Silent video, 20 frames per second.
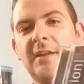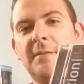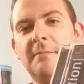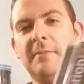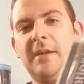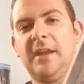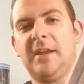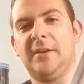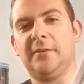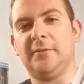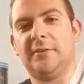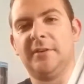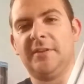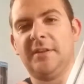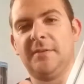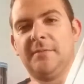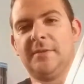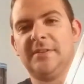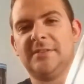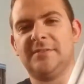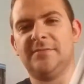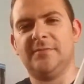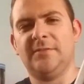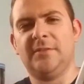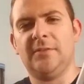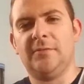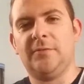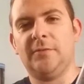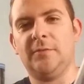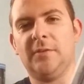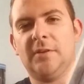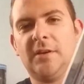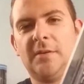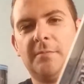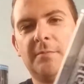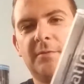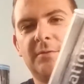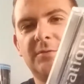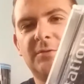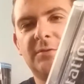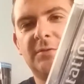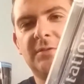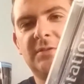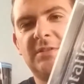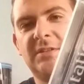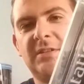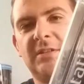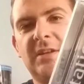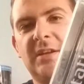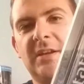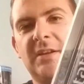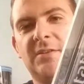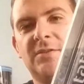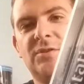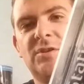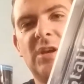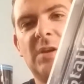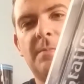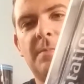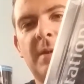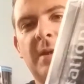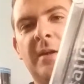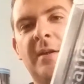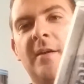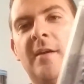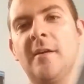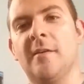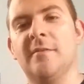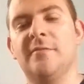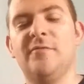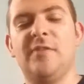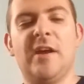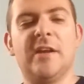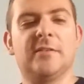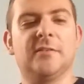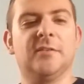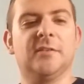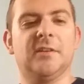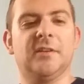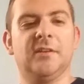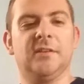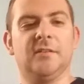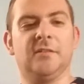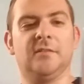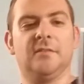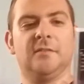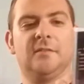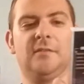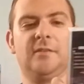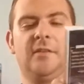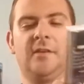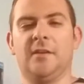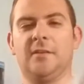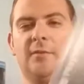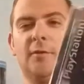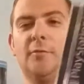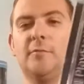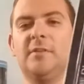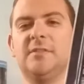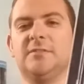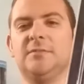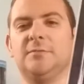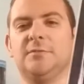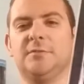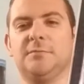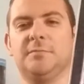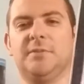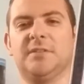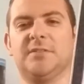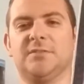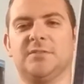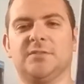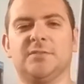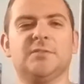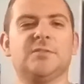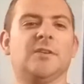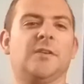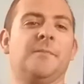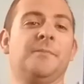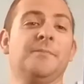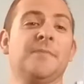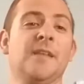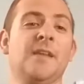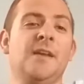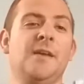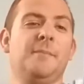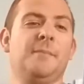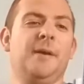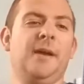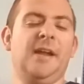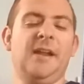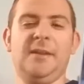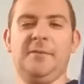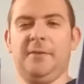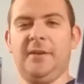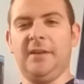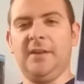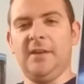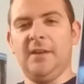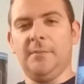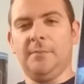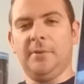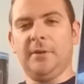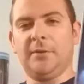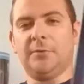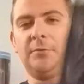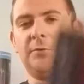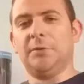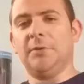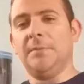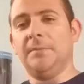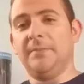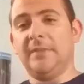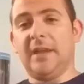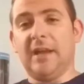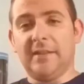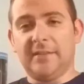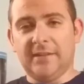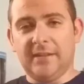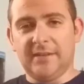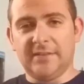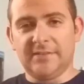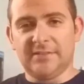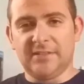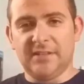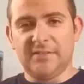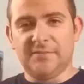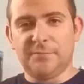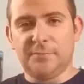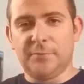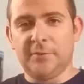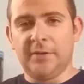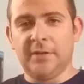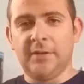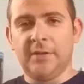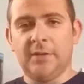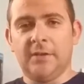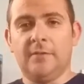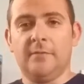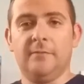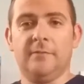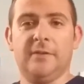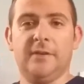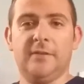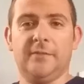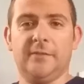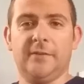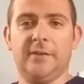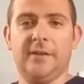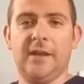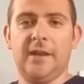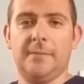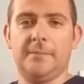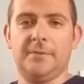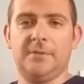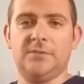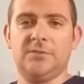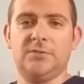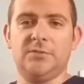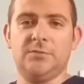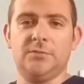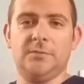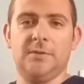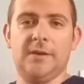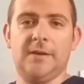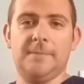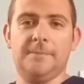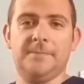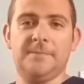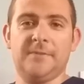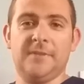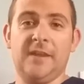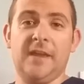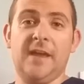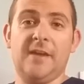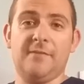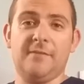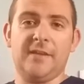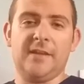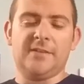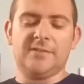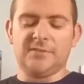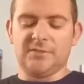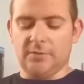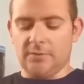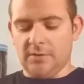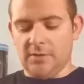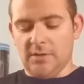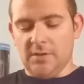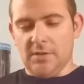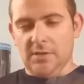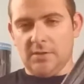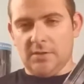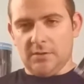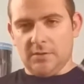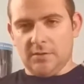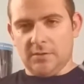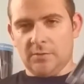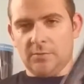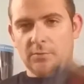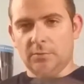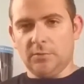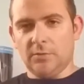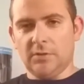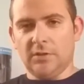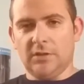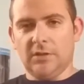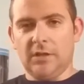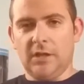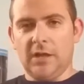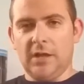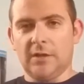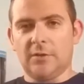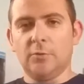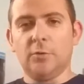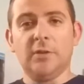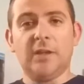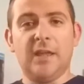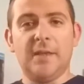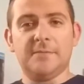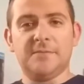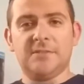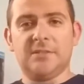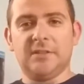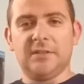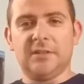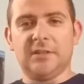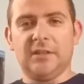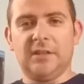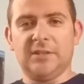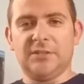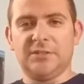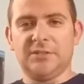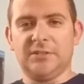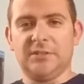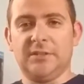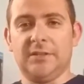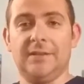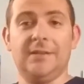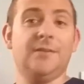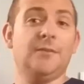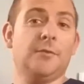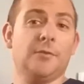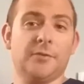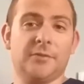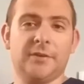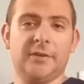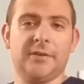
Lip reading: manual or anything, but it's, if you look up close, you can see like JPEG artifact looking low resolution pixels. So, but anyway, pretty cool. Got that at Save Point. Very, very happy to have that. So cool games to the collection in North